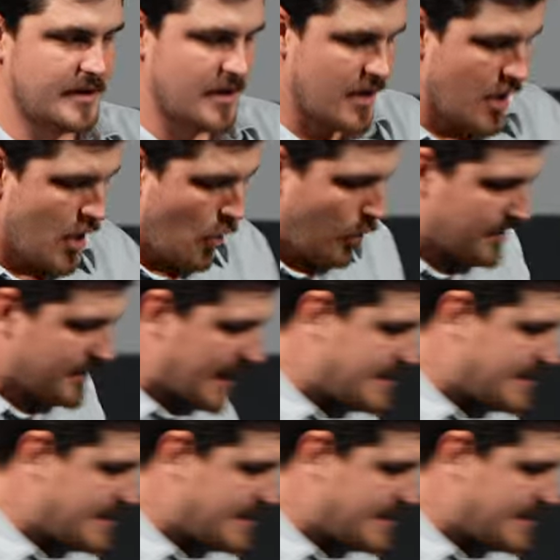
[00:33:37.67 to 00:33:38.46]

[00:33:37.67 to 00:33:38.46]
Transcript: What they did